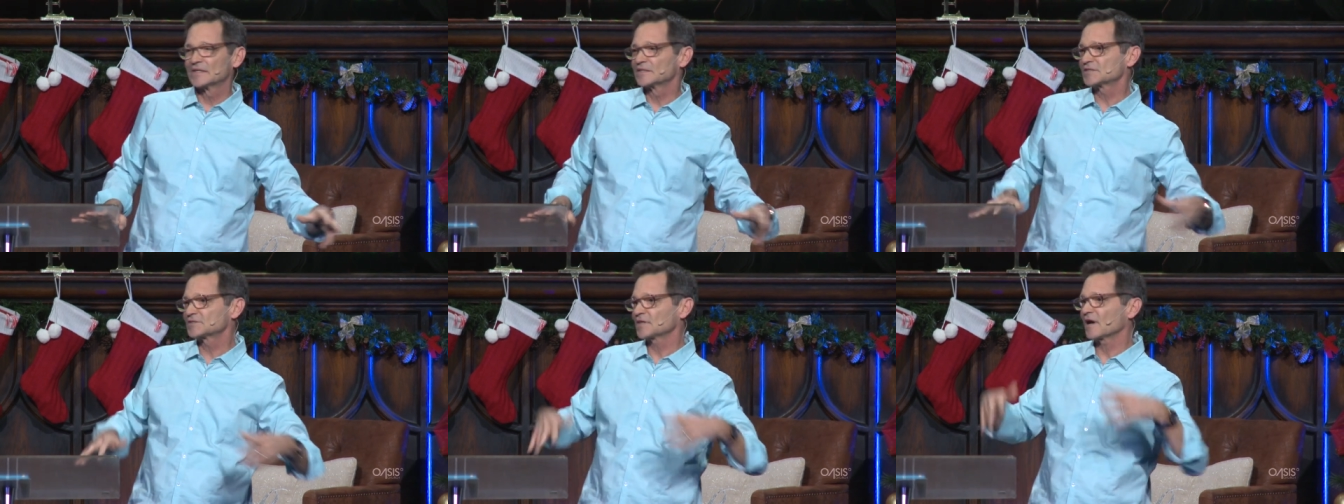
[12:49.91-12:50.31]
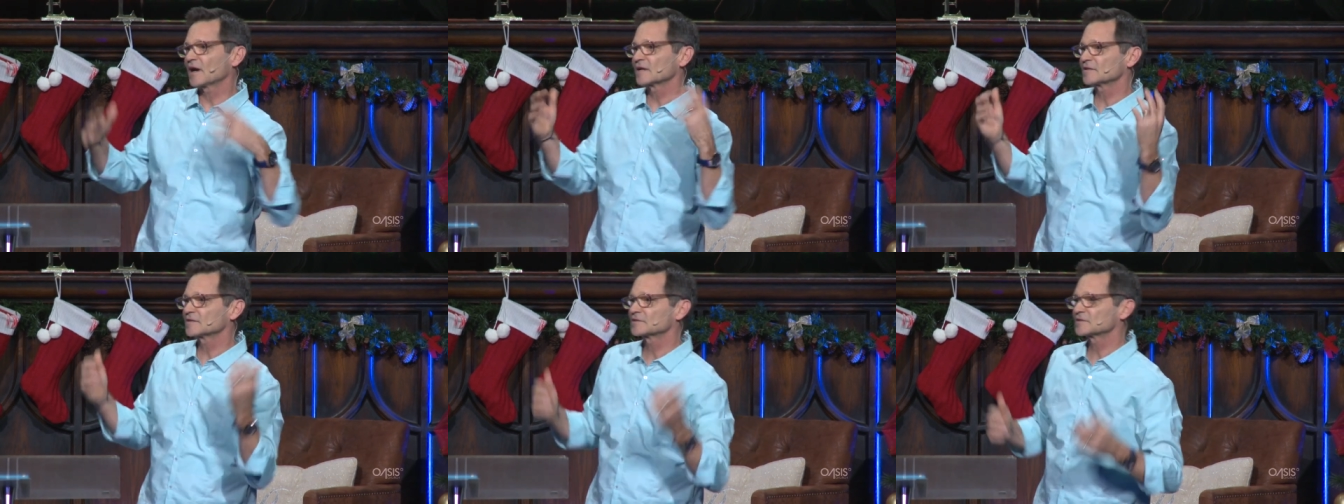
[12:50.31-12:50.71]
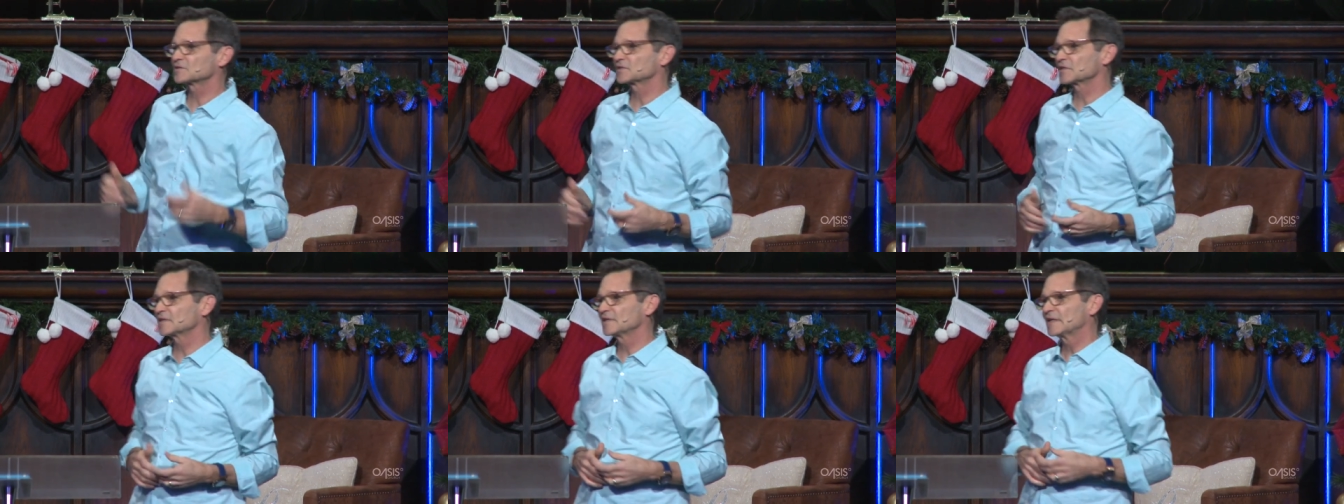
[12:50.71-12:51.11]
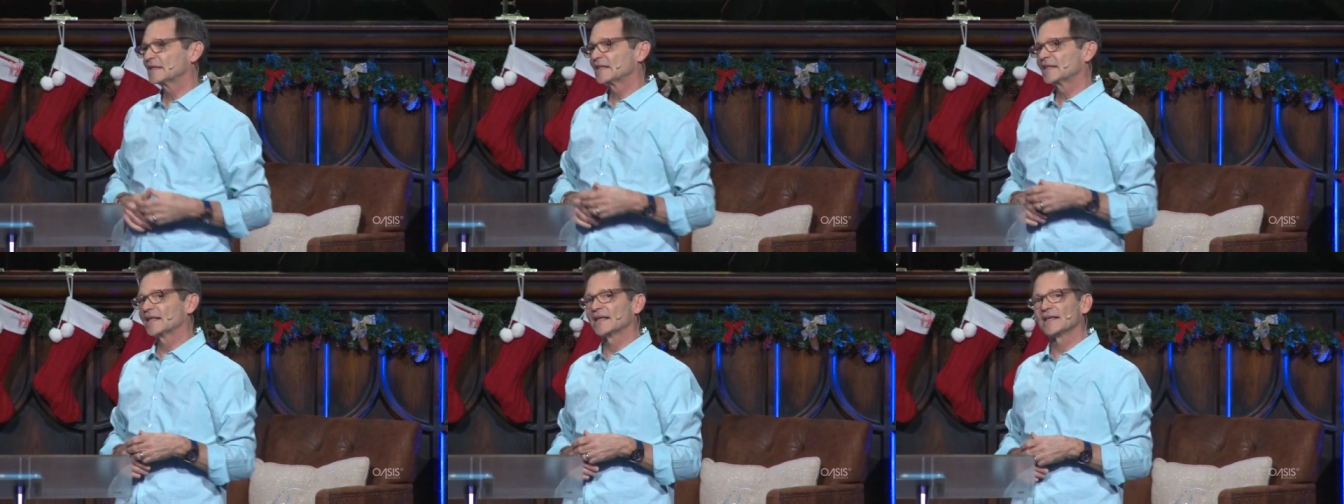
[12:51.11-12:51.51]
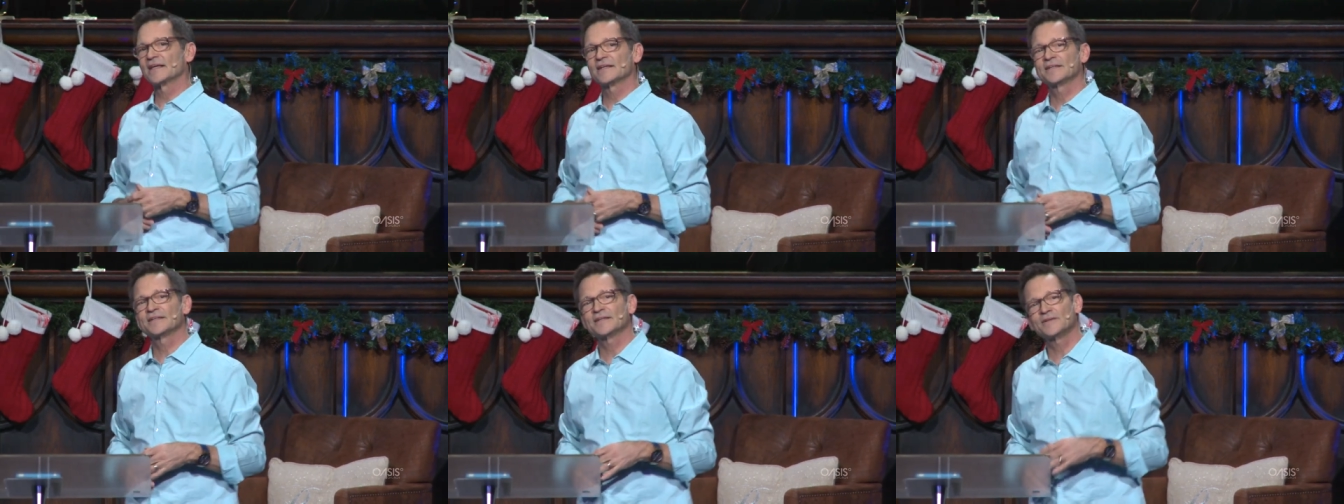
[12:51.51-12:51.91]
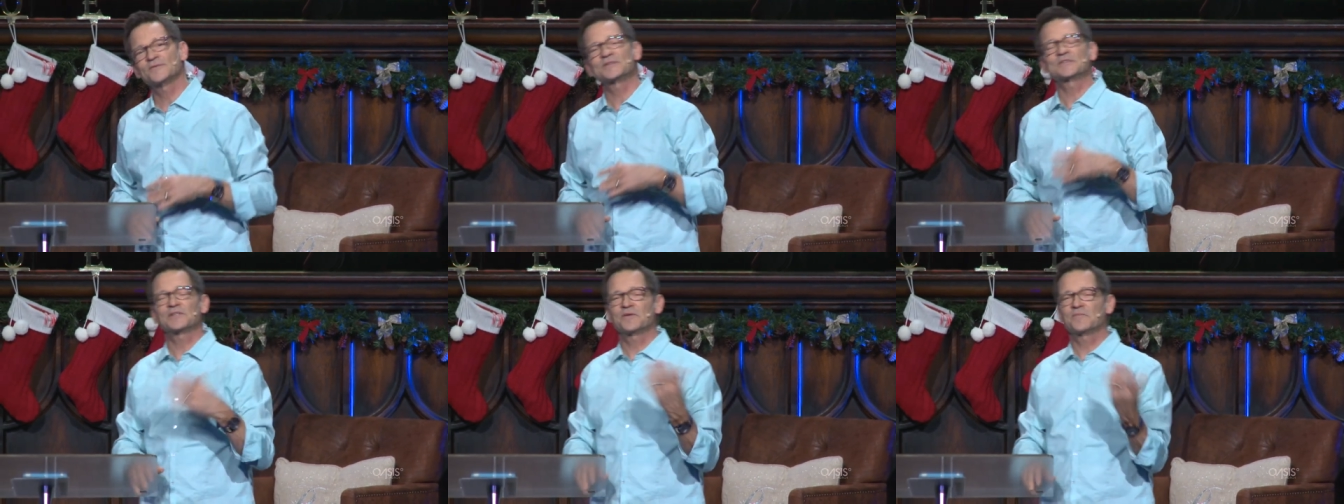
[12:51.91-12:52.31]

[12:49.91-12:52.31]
the toddlers. And, and it was an